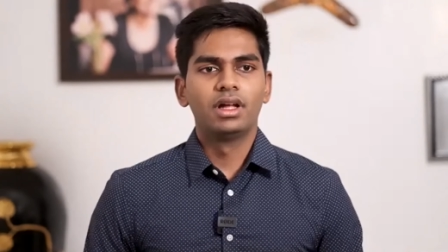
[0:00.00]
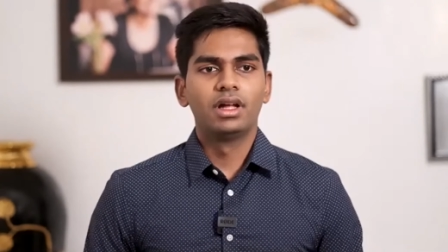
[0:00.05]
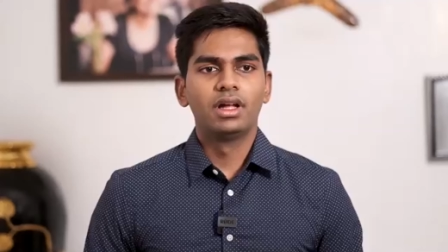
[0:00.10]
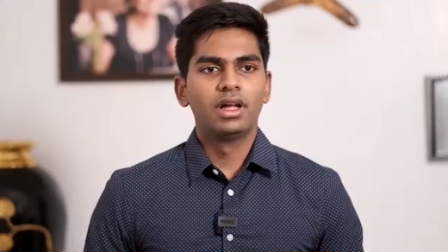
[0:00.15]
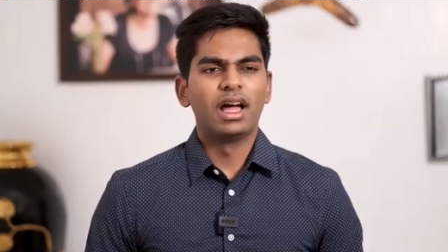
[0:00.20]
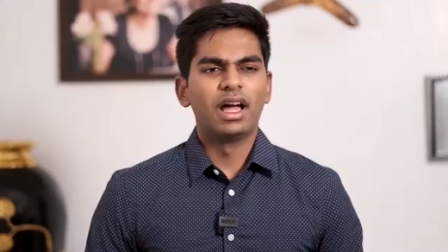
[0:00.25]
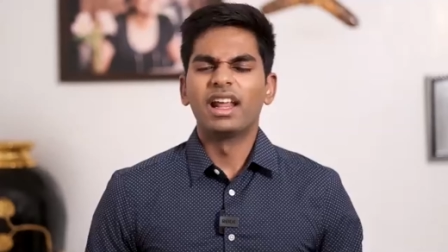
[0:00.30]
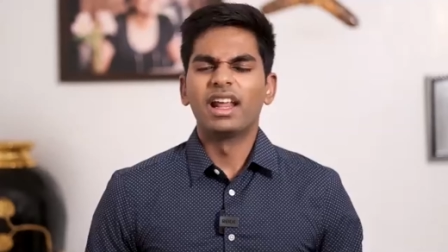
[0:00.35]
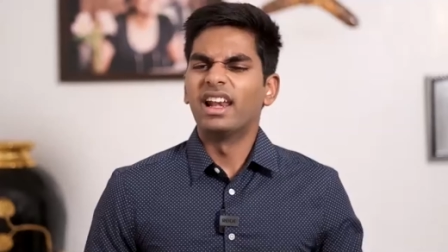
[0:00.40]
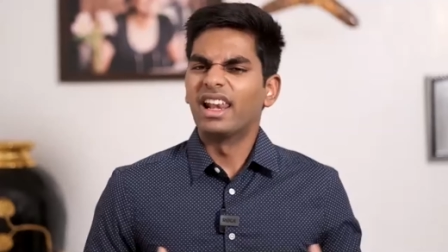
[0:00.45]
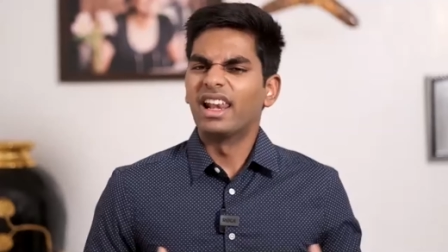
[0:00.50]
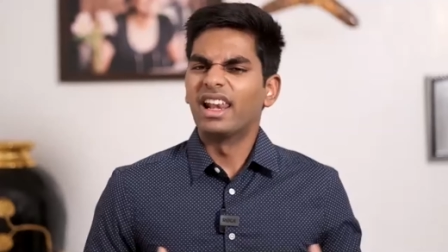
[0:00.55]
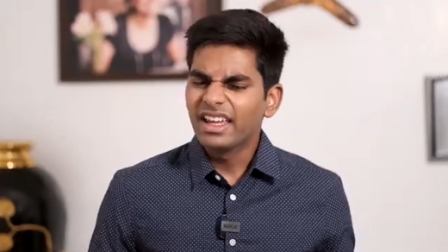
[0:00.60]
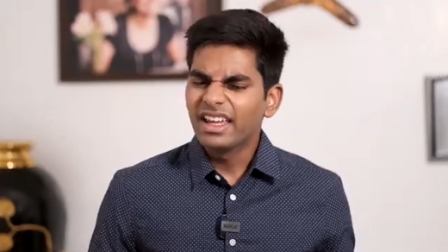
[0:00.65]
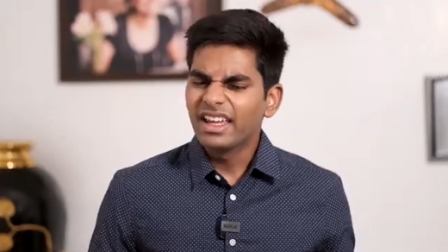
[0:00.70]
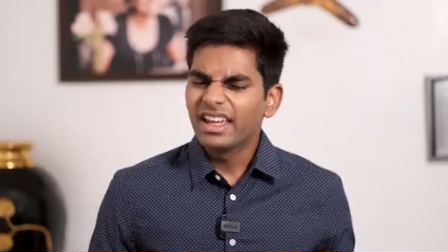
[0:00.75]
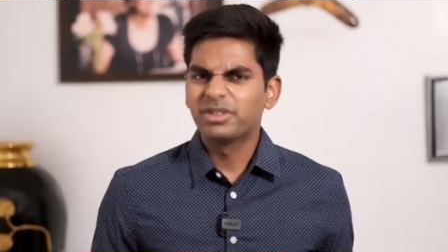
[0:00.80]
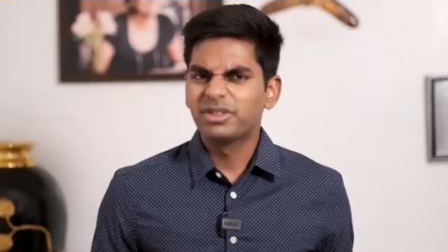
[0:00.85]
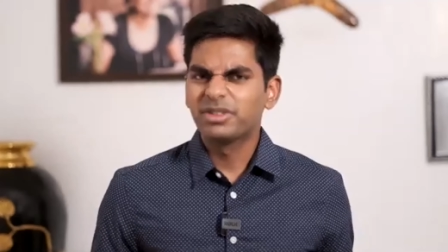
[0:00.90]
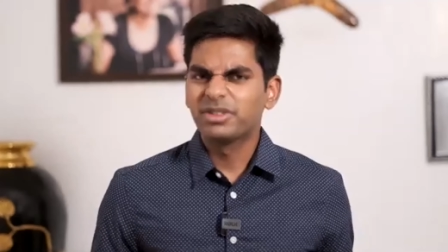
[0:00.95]
our lives
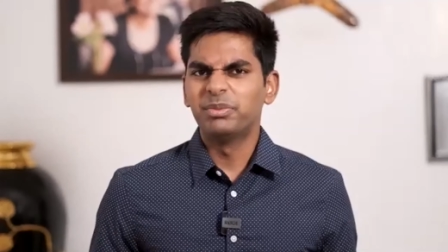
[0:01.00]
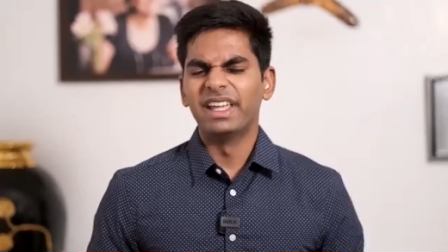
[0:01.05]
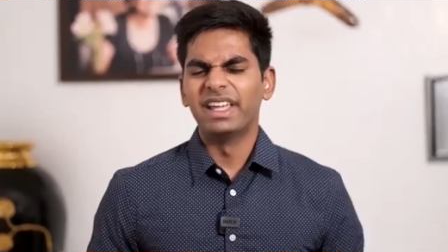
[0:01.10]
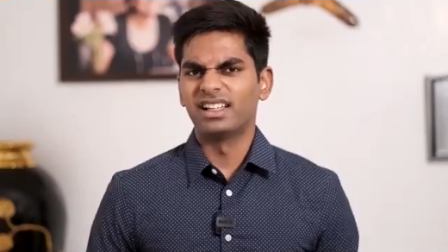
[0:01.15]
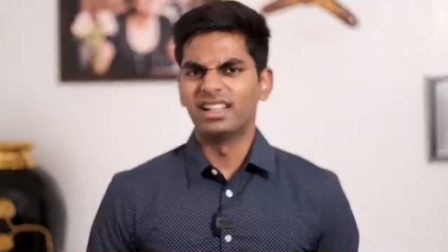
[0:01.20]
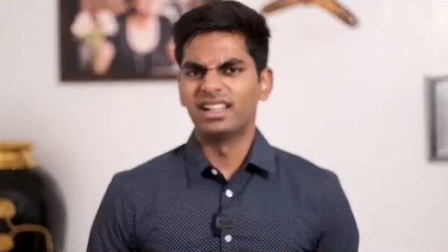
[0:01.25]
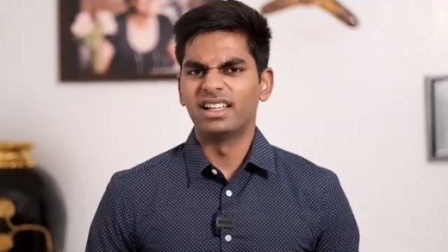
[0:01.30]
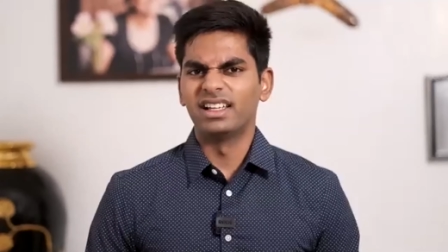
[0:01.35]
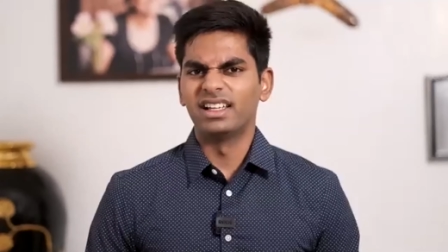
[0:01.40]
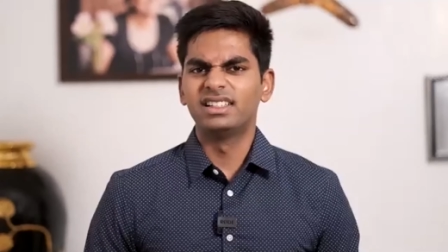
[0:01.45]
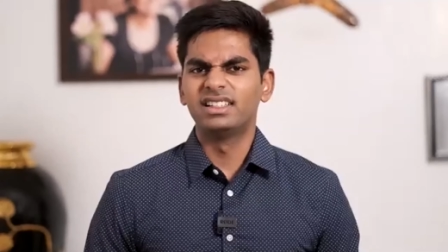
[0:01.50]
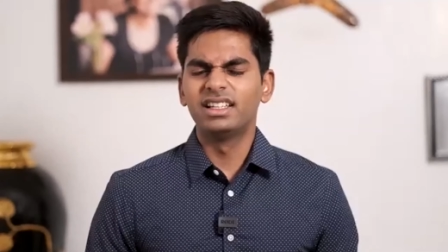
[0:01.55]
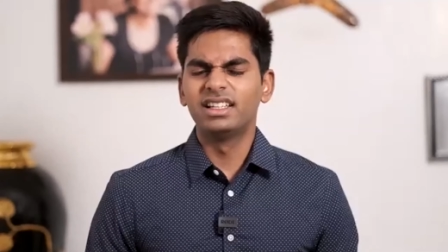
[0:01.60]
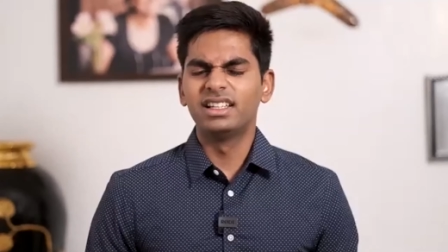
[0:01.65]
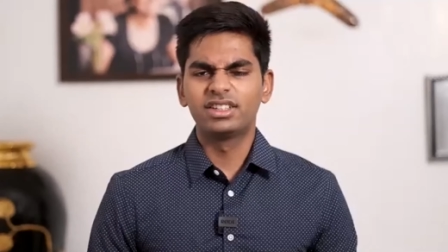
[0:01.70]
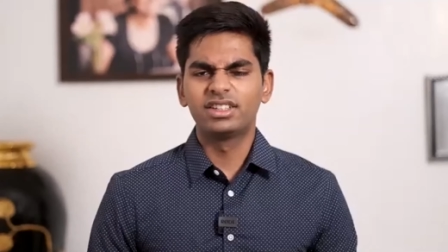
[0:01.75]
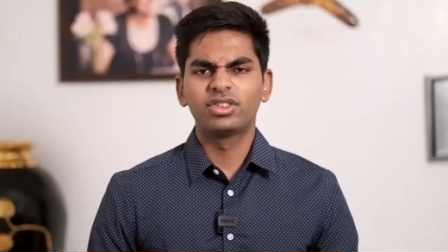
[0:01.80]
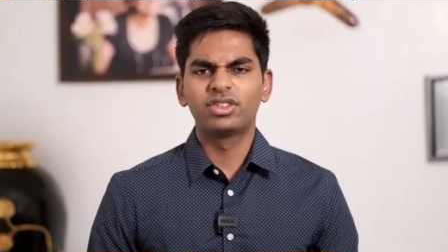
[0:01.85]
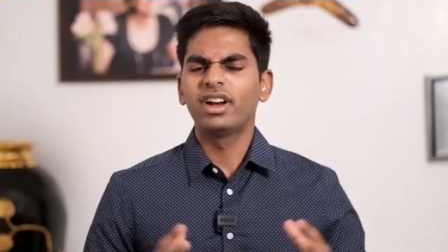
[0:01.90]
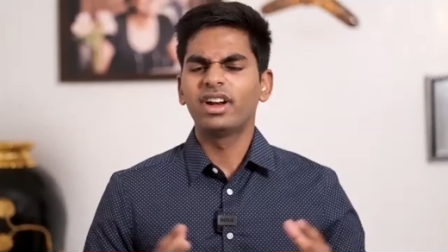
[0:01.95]
basically it's
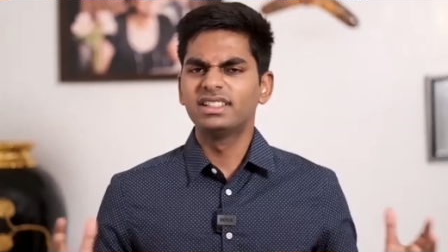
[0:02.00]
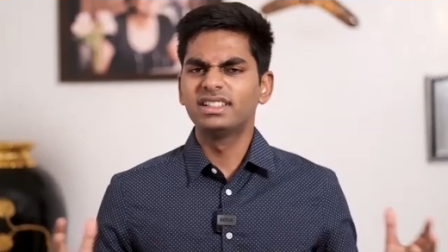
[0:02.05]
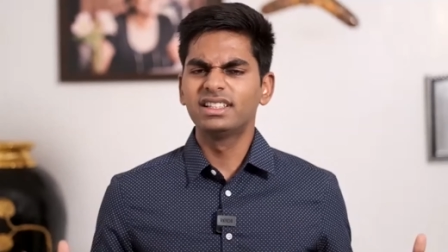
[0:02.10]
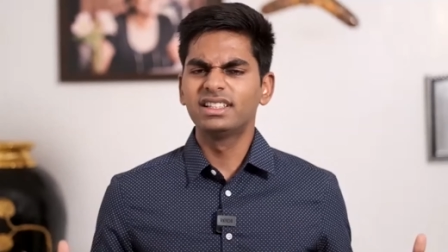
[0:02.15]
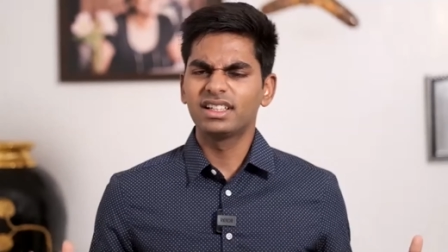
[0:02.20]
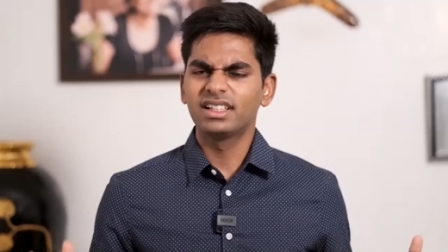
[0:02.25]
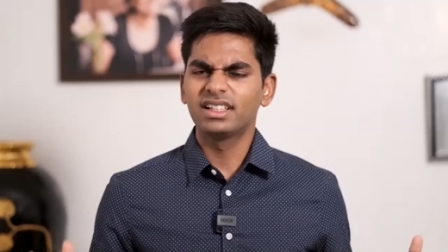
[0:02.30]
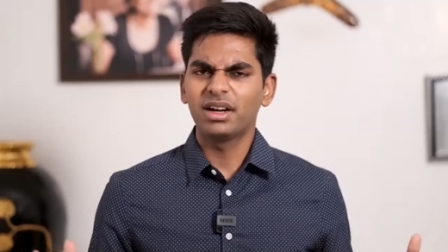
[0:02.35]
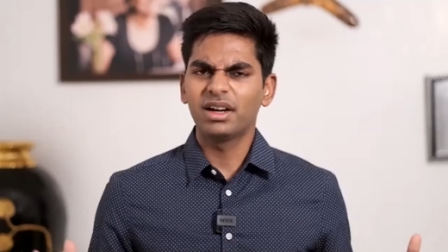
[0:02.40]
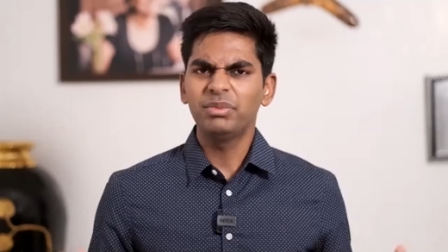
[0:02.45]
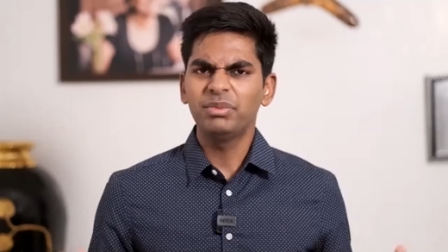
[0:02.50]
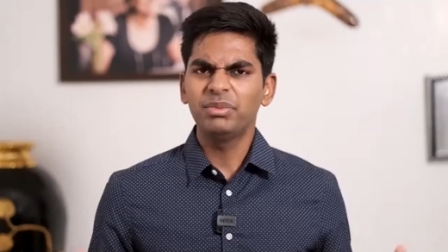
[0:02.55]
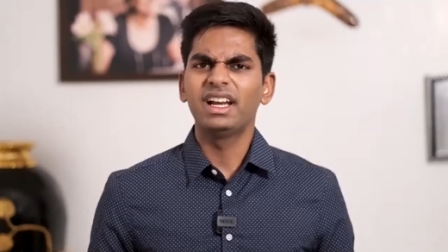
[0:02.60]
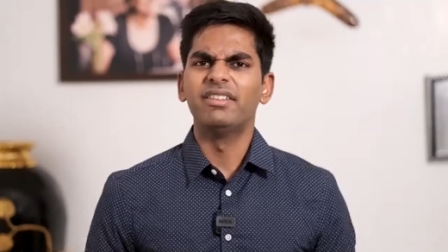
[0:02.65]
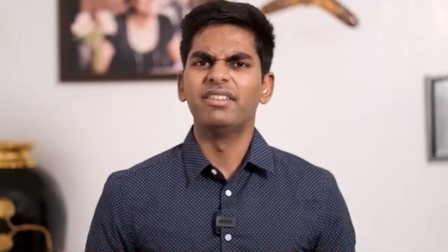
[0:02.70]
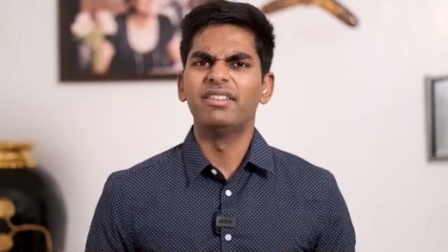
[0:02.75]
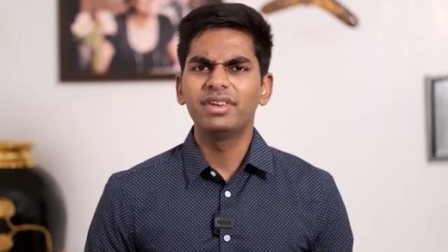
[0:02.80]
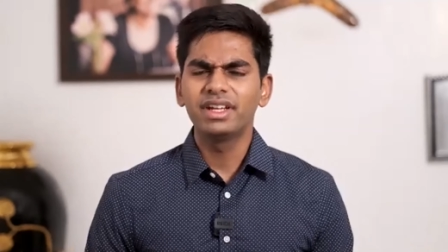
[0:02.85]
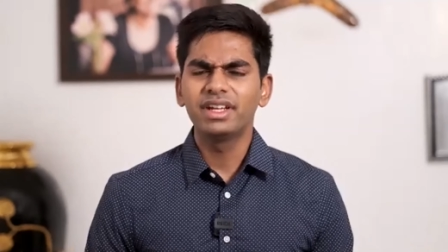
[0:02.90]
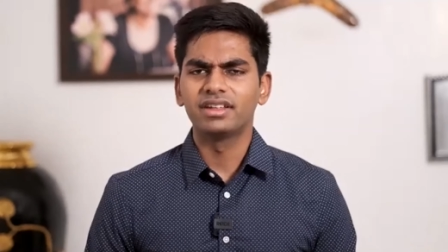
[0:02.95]
destroyed it's disrupted
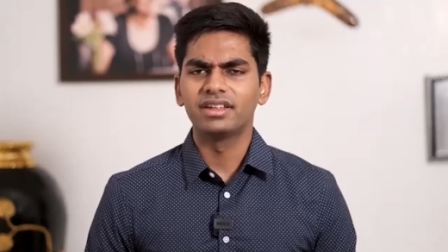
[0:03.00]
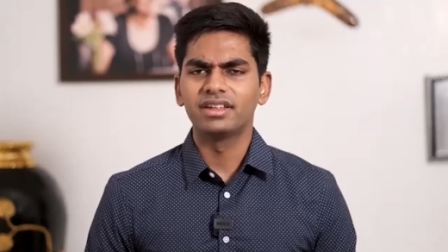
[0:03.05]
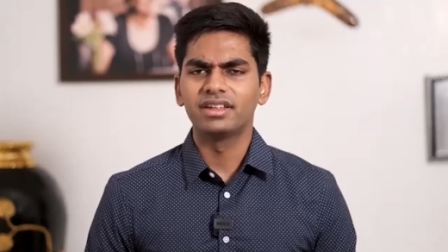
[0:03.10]
everything